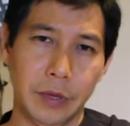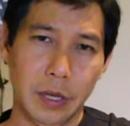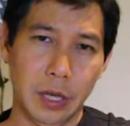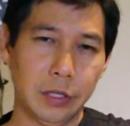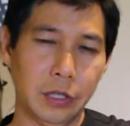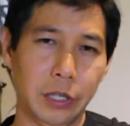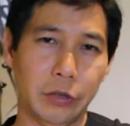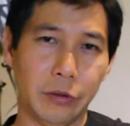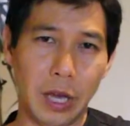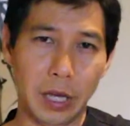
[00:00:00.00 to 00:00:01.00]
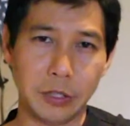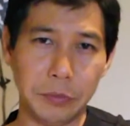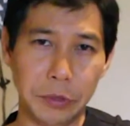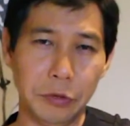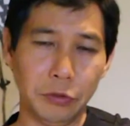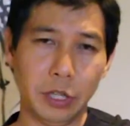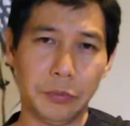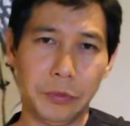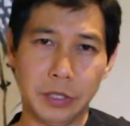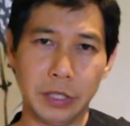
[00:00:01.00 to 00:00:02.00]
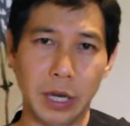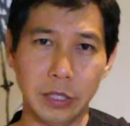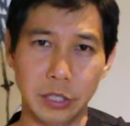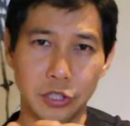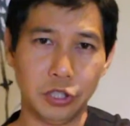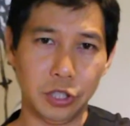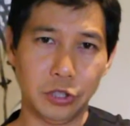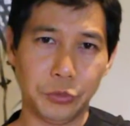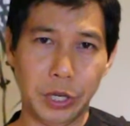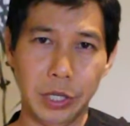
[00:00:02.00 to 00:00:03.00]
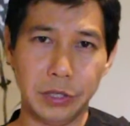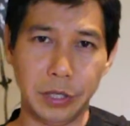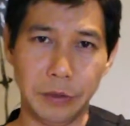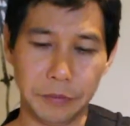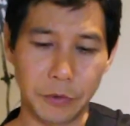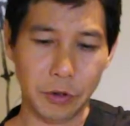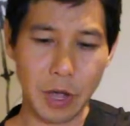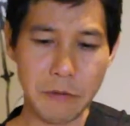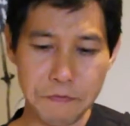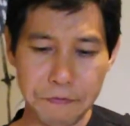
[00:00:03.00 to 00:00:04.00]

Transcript: It's a little gas being built up inside, it's just releasing, okay?